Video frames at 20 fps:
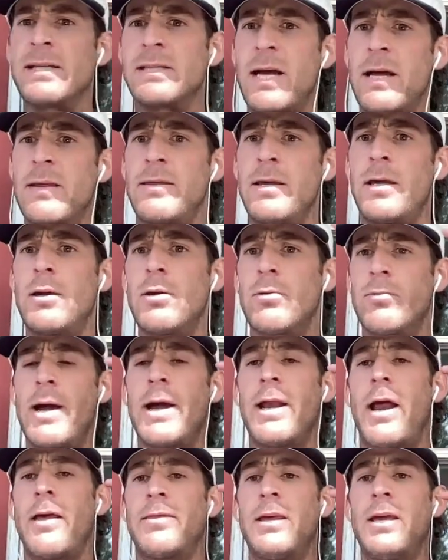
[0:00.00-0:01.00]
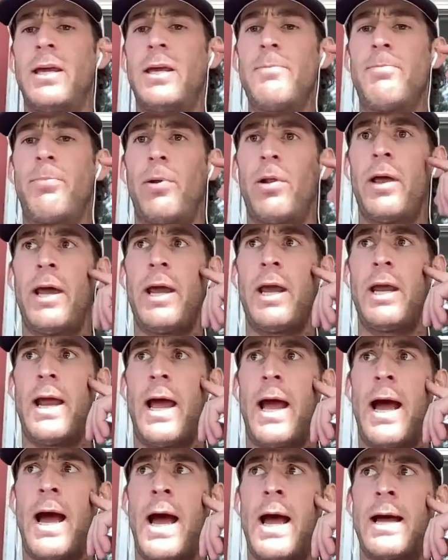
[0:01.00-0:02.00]
I think you're right. I think he played
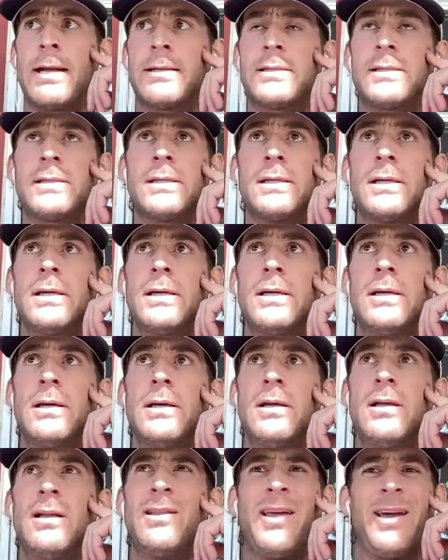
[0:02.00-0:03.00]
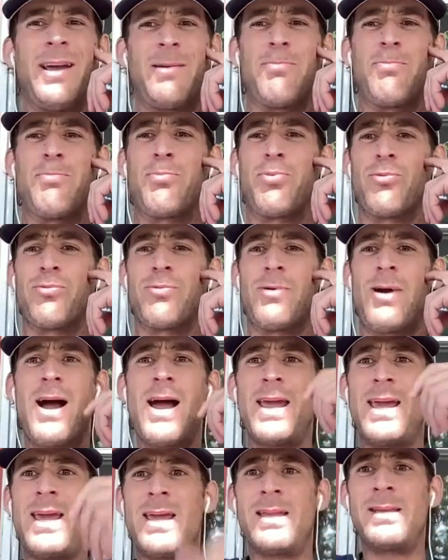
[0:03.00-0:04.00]
at like
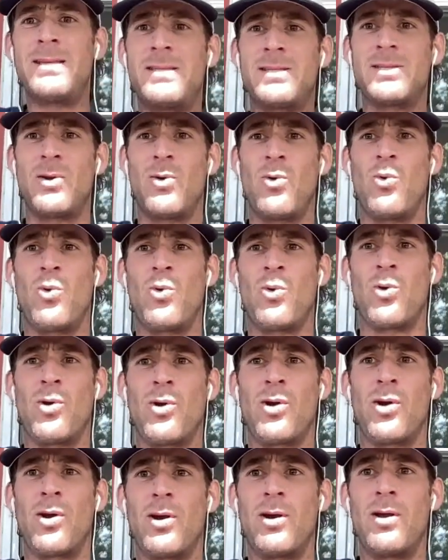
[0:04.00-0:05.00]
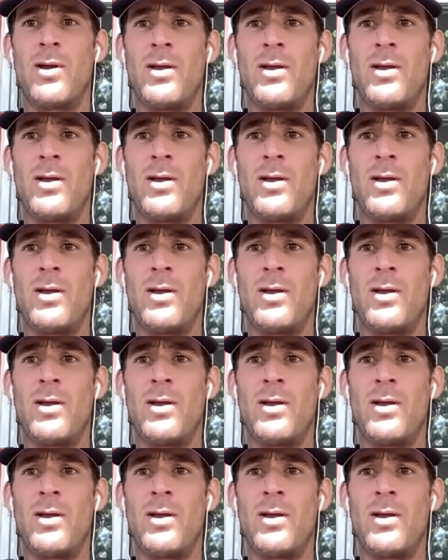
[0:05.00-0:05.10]
Bryant or